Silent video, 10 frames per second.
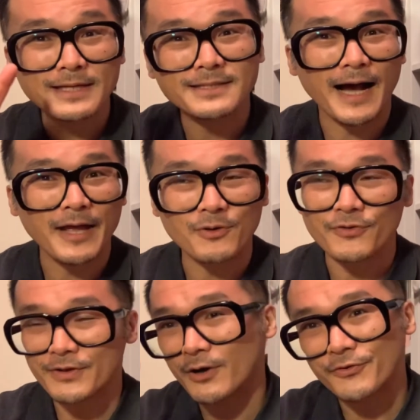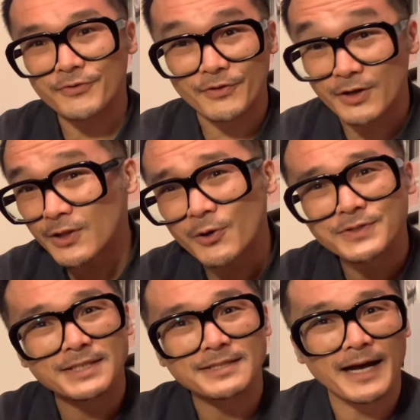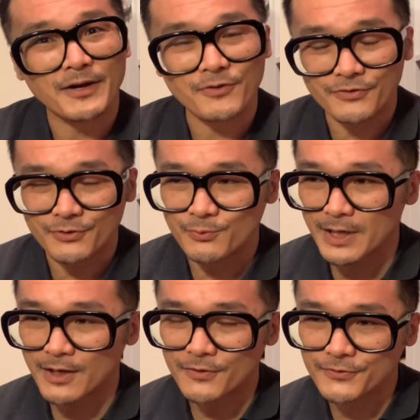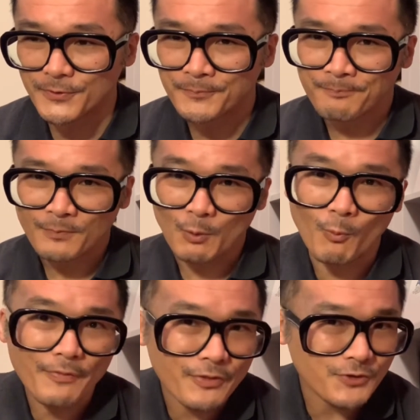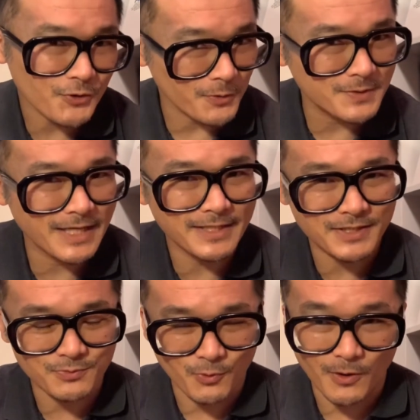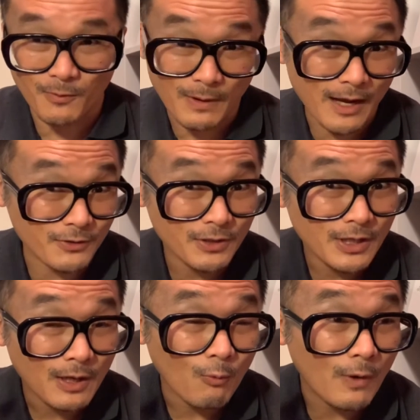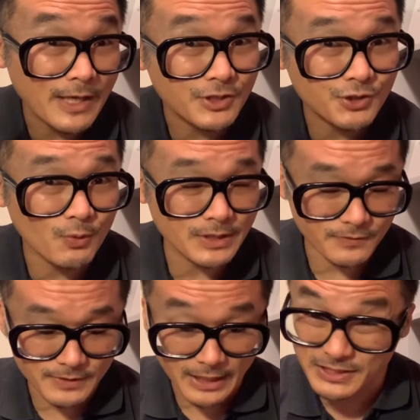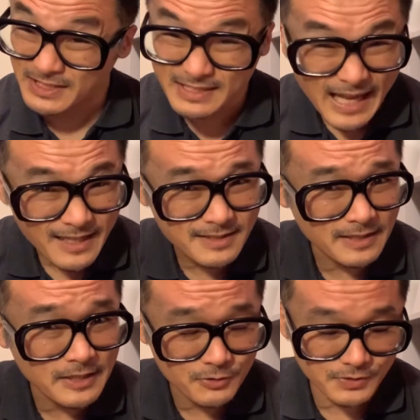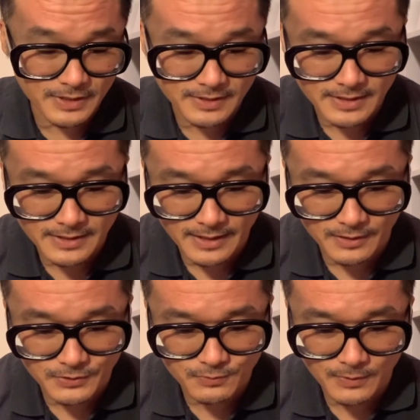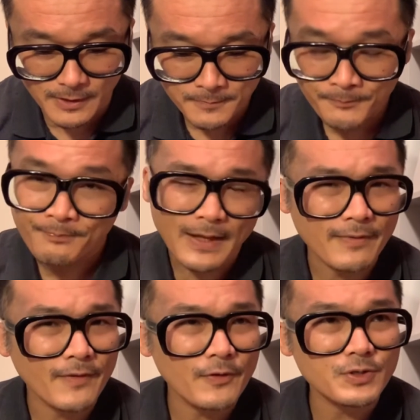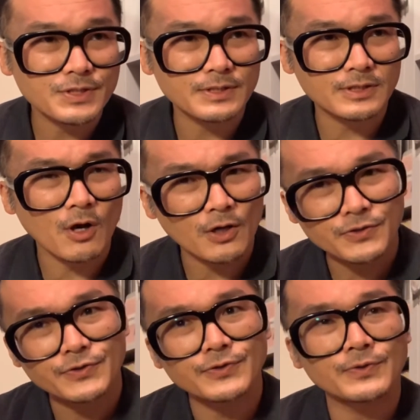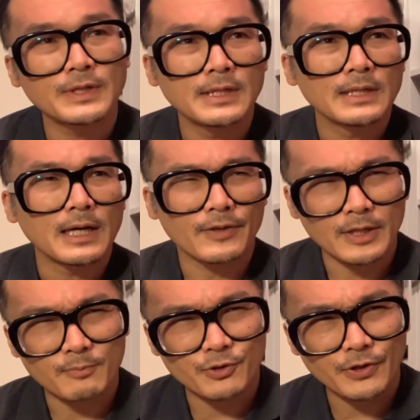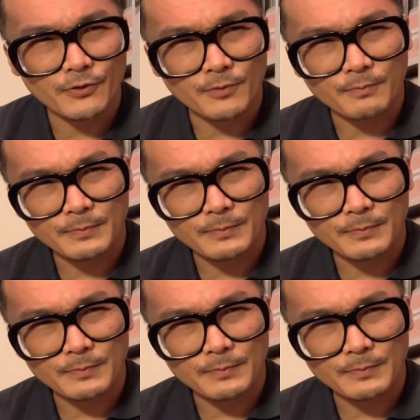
titles and also the closing titles as well. So what the circumstances were around his choice of titles, because that is an interesting detail as well. And then there's talk too, I think in particular,